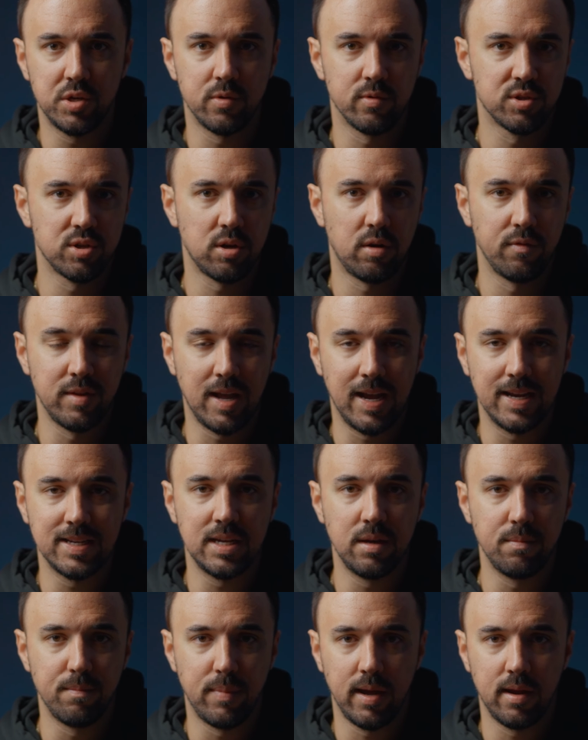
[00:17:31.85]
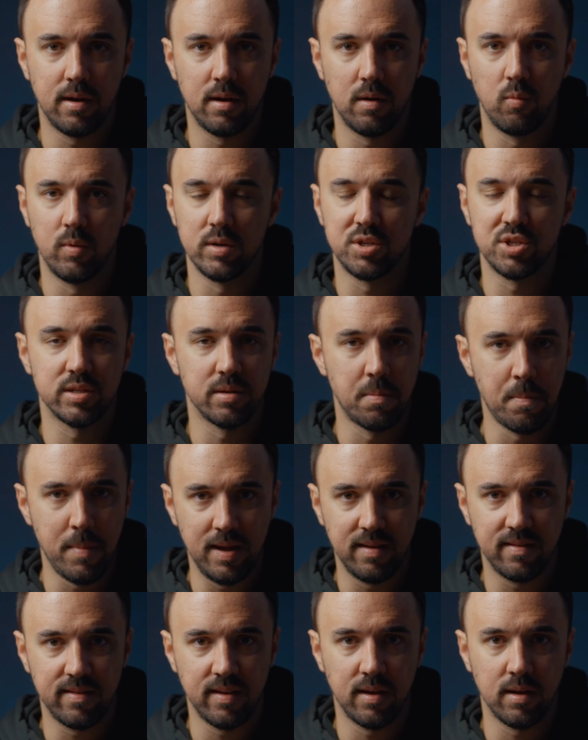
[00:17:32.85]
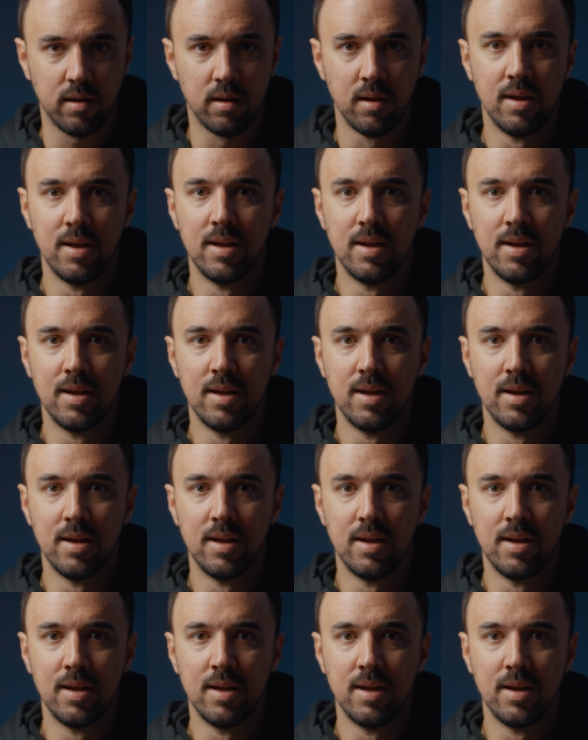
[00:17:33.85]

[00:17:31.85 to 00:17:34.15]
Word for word: Resolve 19 Beta, which is amazing.